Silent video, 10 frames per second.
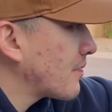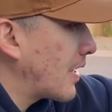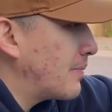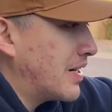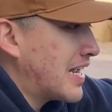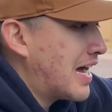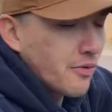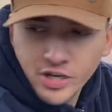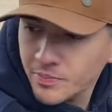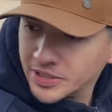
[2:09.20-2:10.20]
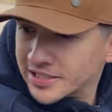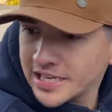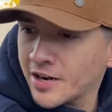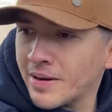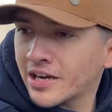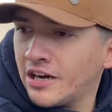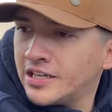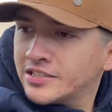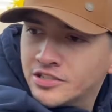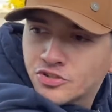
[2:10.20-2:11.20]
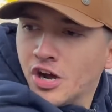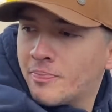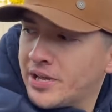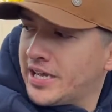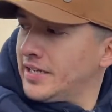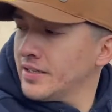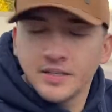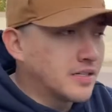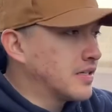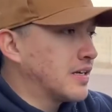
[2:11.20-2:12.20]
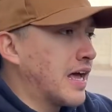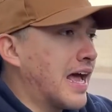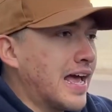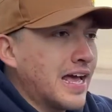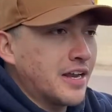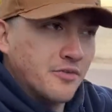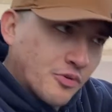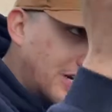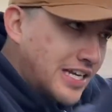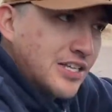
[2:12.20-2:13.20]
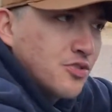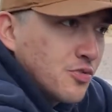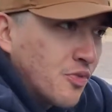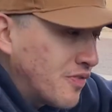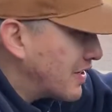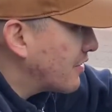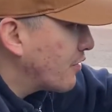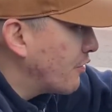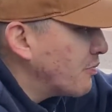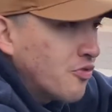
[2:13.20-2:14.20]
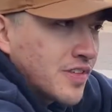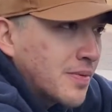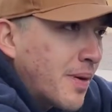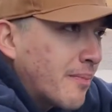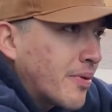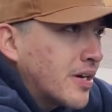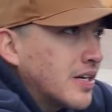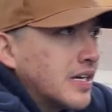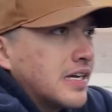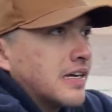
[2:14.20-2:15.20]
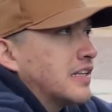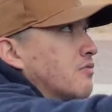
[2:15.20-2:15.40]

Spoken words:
but yeah, we're gonna put the tire back on, drop it, and we're gonna get to removing the bumper, and then